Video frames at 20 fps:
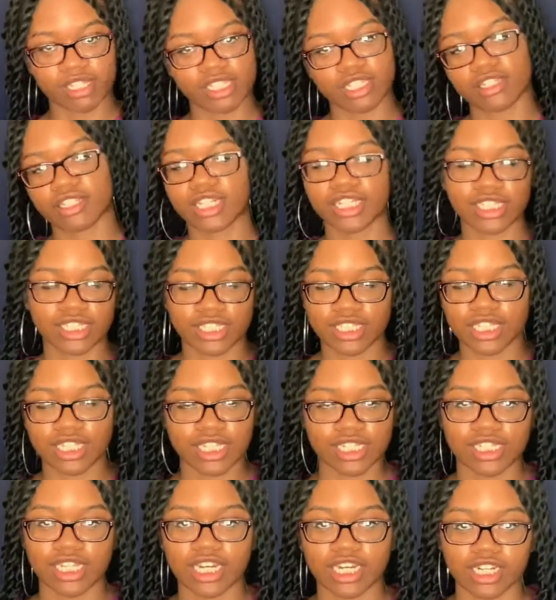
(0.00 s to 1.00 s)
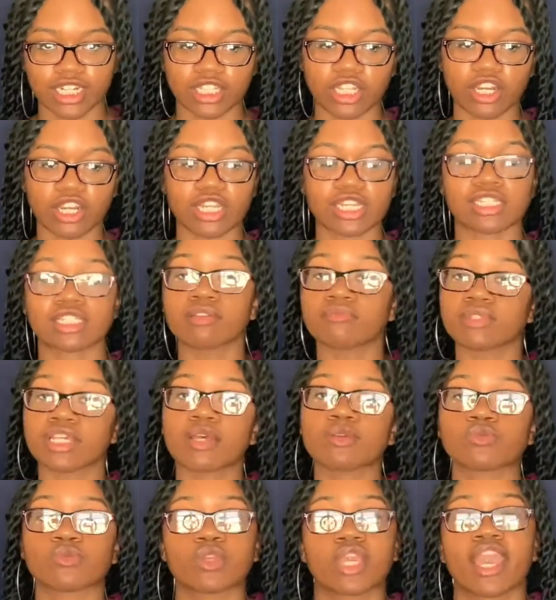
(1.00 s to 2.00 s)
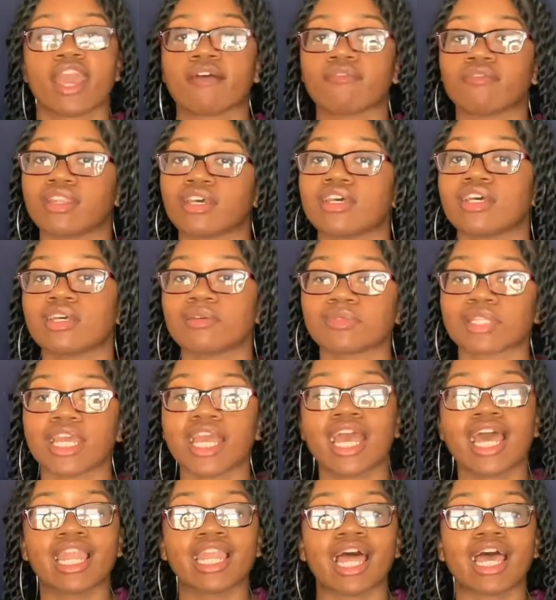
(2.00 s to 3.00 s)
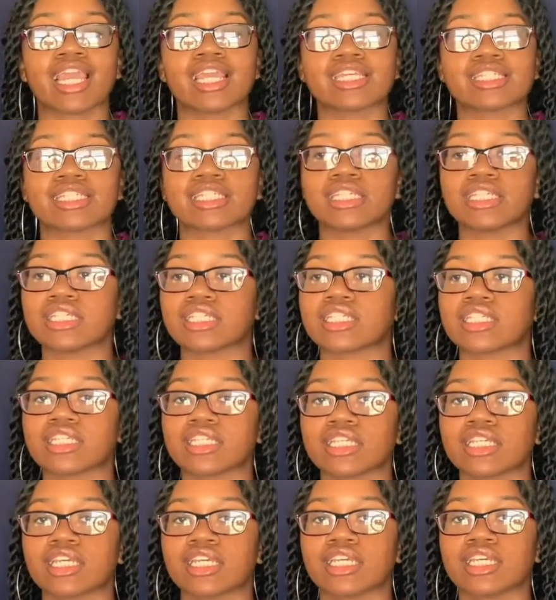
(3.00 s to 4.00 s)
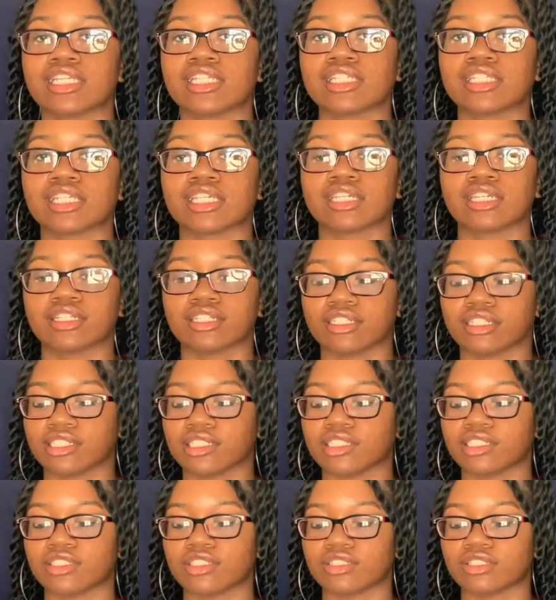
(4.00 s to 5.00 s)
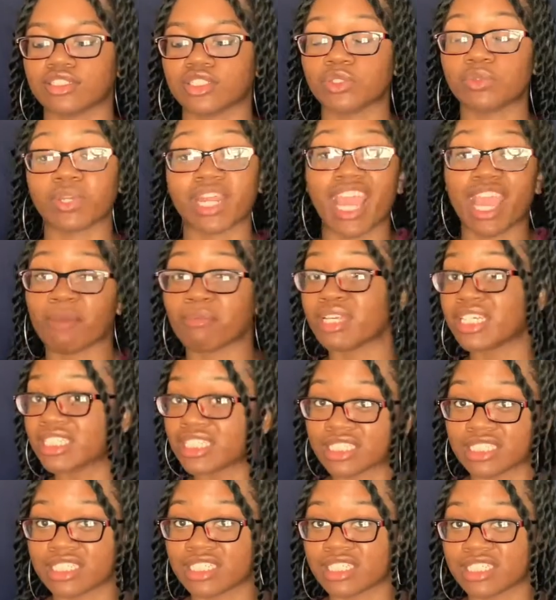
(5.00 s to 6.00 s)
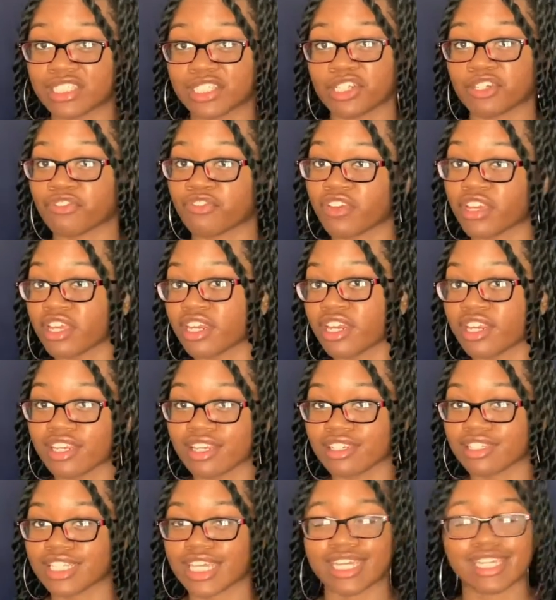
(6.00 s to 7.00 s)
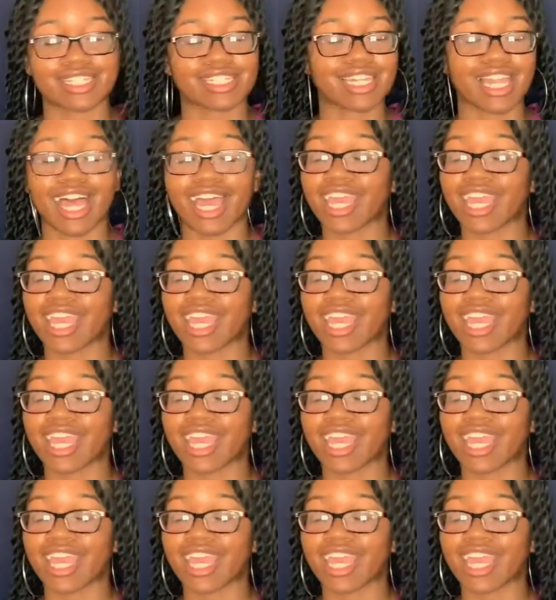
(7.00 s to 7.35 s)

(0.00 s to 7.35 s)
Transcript: and this, and this, that, and the third. Because sometimes when you have nubs, like it's easy to do damage to your fingernails and it's like,